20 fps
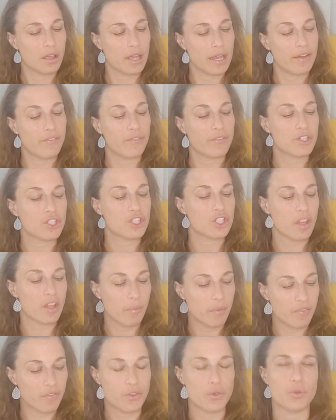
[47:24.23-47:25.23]
And for
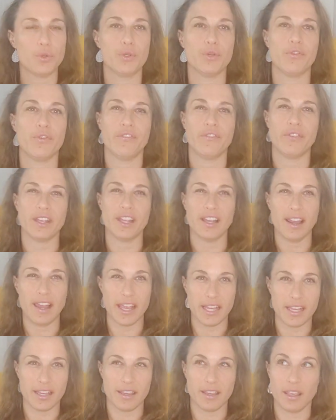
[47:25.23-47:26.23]
some of you, you feel
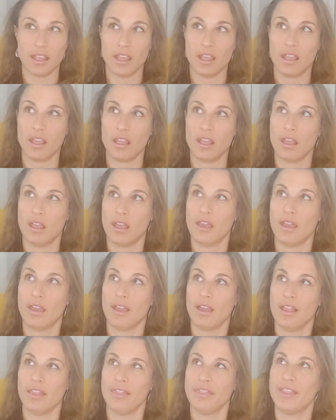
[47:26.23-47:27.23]
like
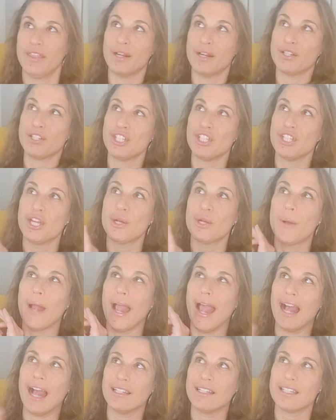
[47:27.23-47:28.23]
there's no
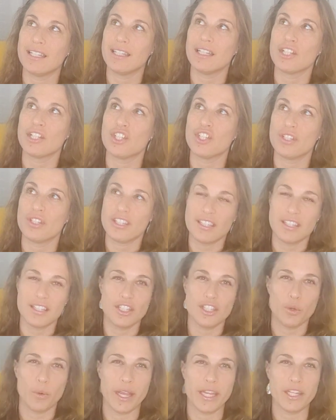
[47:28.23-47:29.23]
ending to the
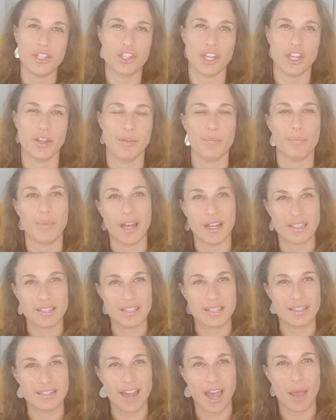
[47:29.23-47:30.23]
situation,
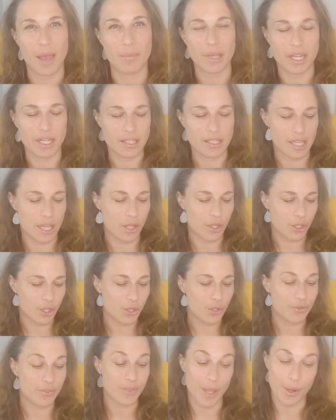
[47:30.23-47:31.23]
but I'm gonna tell
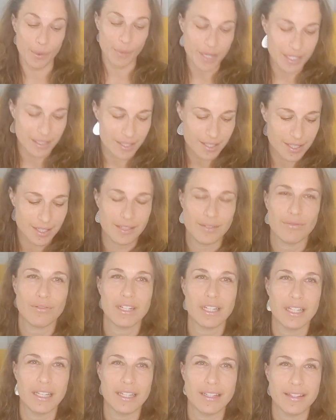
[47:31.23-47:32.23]
you there is
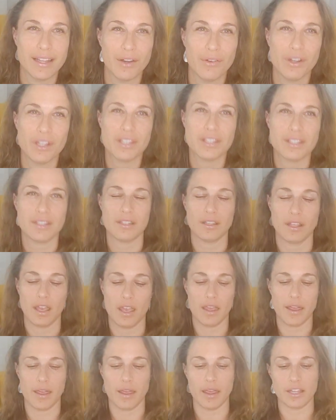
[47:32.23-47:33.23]
really, there is,
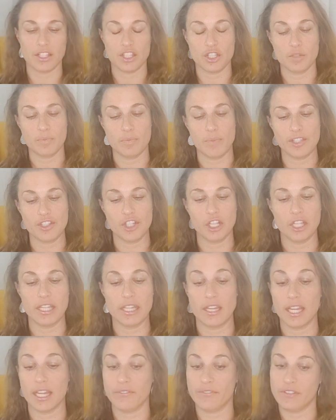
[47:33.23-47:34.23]
uh,
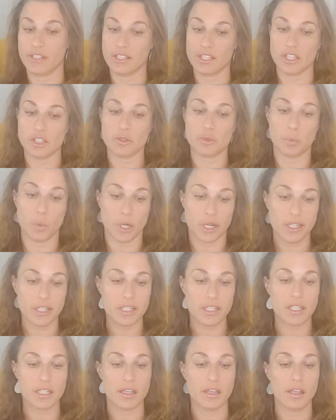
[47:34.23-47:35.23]
especially if this is
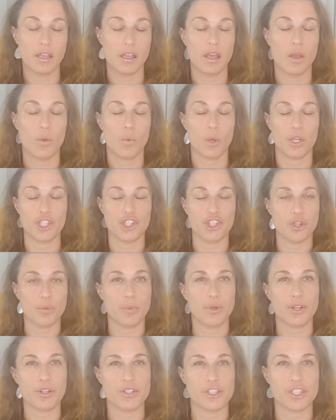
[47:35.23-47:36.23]
work, when
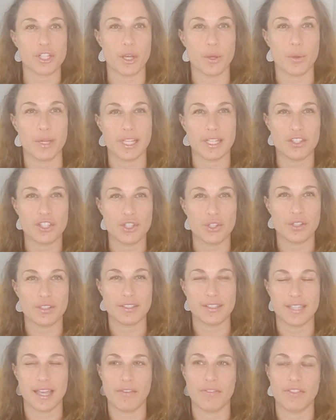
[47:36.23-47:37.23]
Jupiter is going into
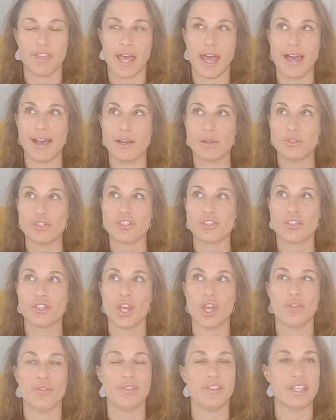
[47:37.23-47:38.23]
your 10th house,
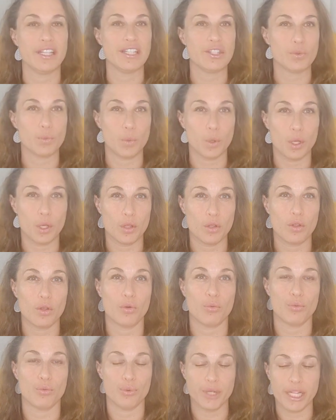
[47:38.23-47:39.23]
this will
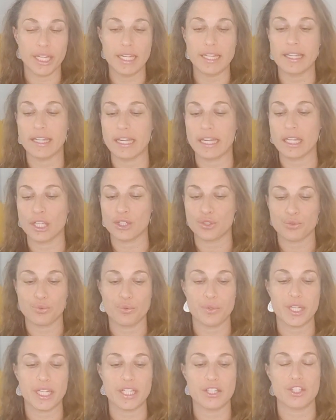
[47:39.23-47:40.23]
really
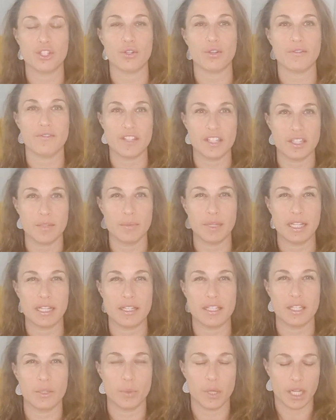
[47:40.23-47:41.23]
increase your
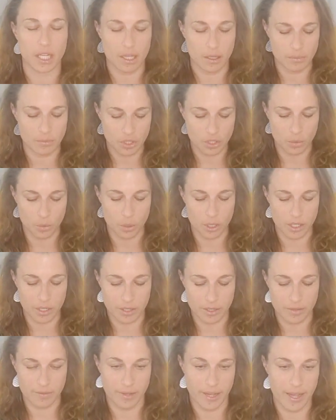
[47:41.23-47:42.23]
visibility when it comes to
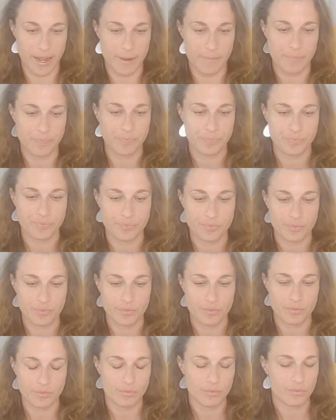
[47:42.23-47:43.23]
work, okay?
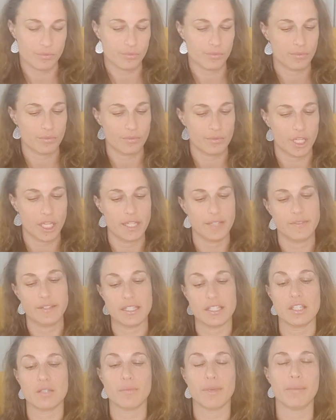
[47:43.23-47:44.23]

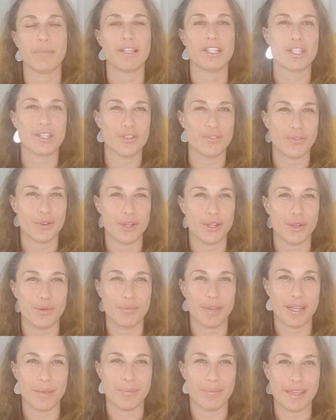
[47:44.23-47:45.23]
This is my message for you,
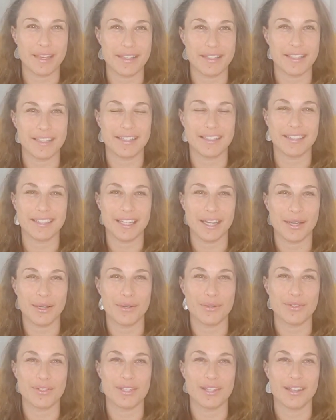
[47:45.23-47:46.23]
my amazing
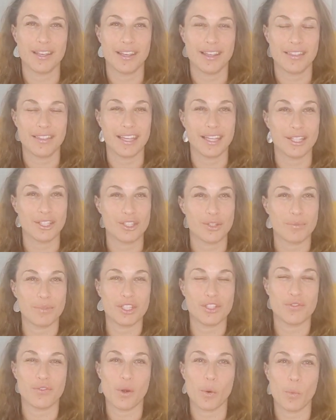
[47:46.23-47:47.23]
Leos. Thank you so
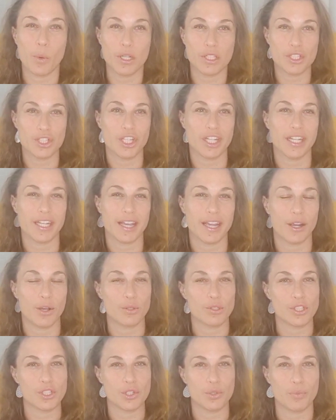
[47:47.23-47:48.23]
much for watching. I
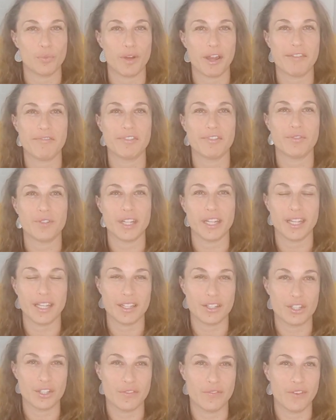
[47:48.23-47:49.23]
also do private
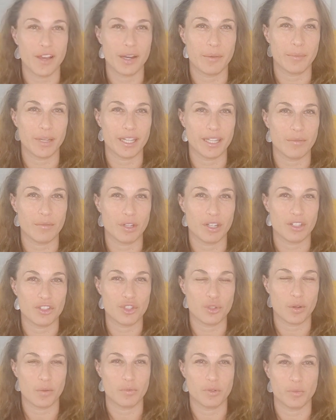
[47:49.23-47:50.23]
readings. You find my email in the
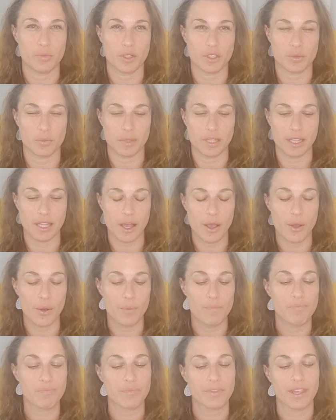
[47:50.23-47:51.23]
description box
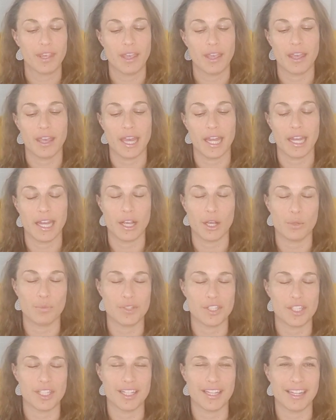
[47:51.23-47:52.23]
below. And I hope
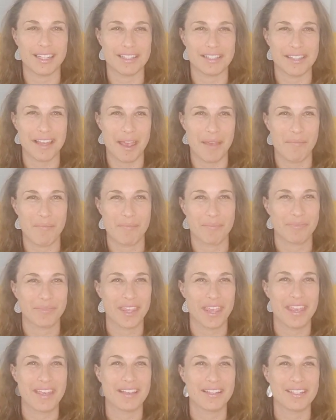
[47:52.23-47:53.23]
to see you next time.
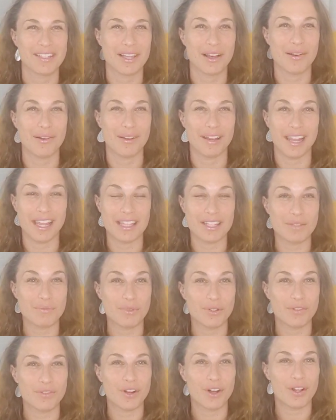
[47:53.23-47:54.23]
So let's
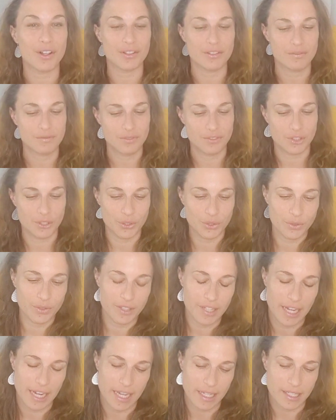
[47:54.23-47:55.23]
move on to
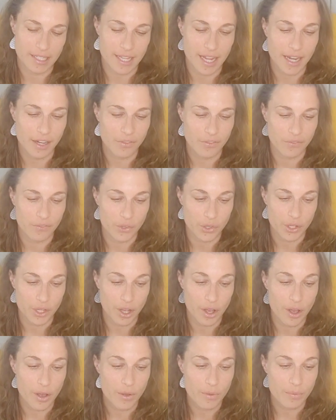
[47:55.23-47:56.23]
the next sign of
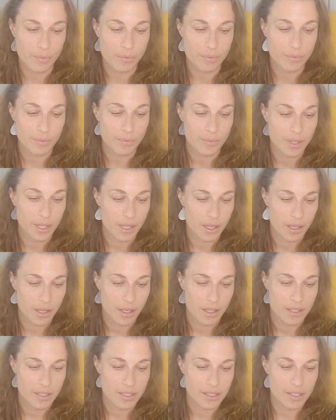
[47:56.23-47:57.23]
Virgo.
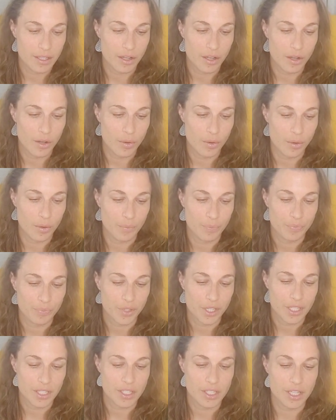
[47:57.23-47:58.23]
So
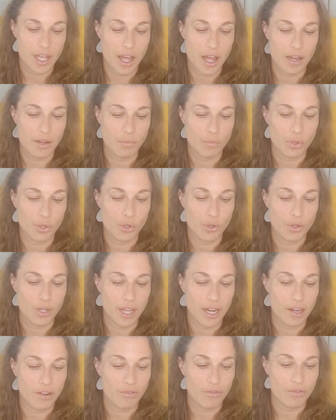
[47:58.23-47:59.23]
sun, moon,
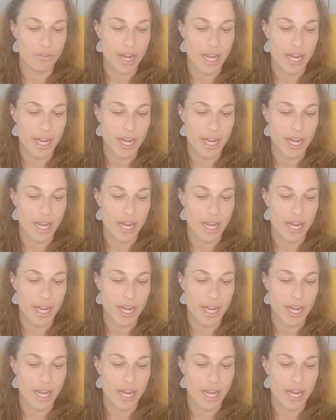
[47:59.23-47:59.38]
and